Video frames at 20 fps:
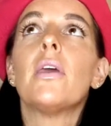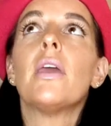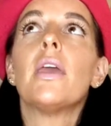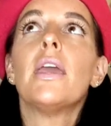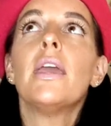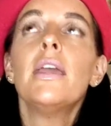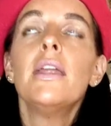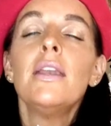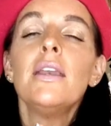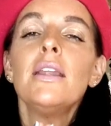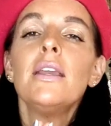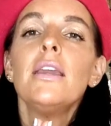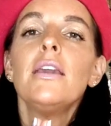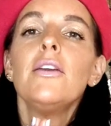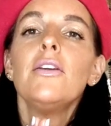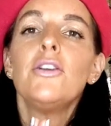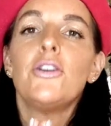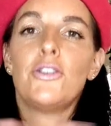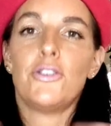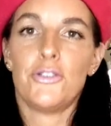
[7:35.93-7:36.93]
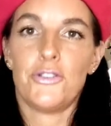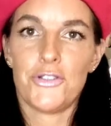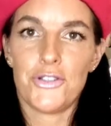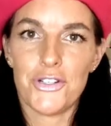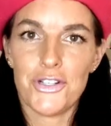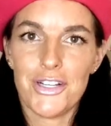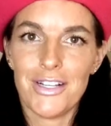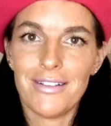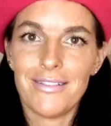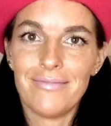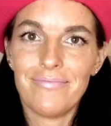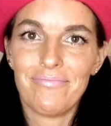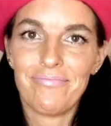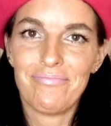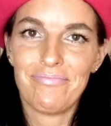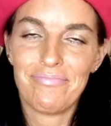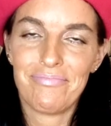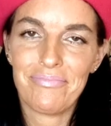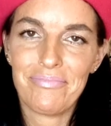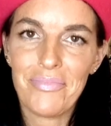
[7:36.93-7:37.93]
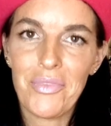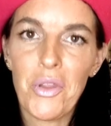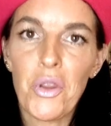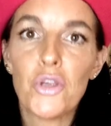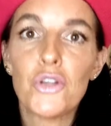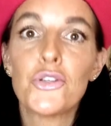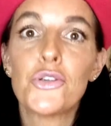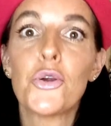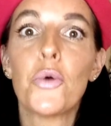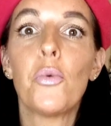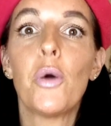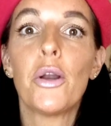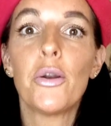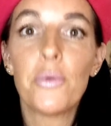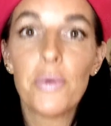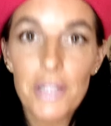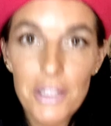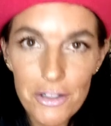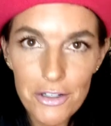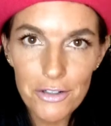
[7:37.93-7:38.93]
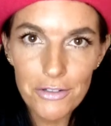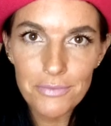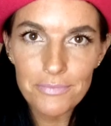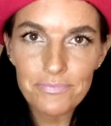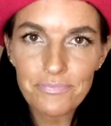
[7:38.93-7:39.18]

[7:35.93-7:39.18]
In conclusion, so what do?